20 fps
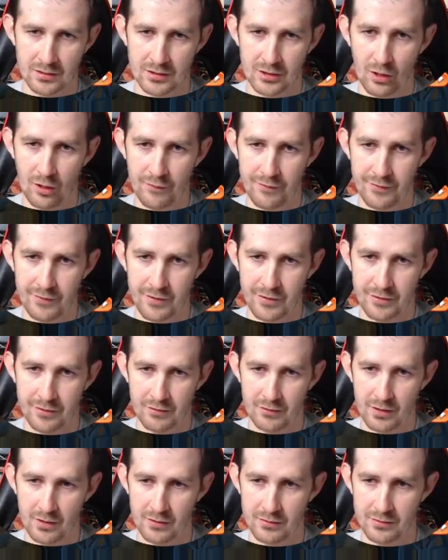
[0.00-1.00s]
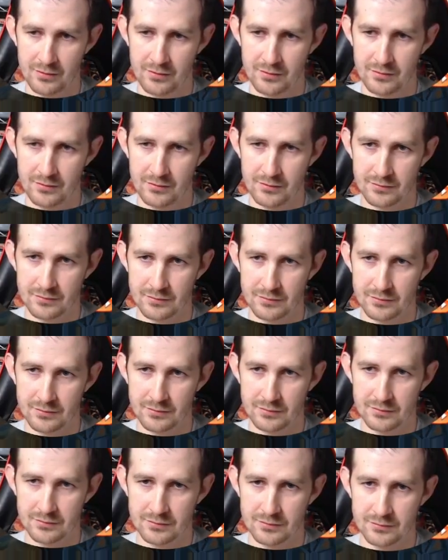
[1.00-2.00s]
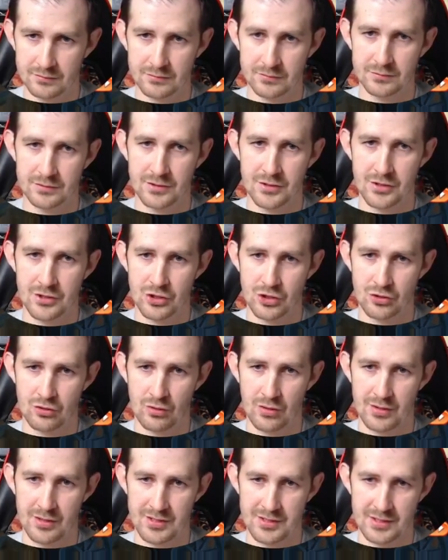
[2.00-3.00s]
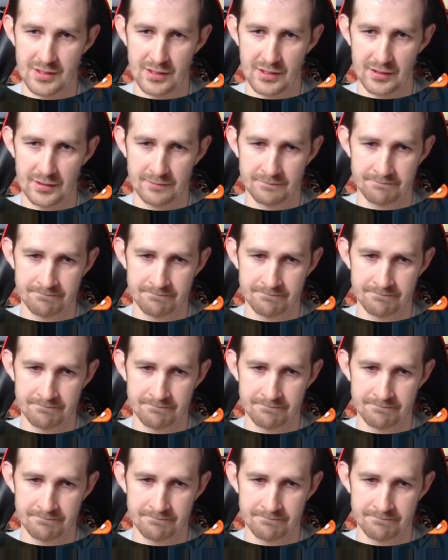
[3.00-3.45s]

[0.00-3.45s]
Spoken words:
for the Throat to destroy this thing.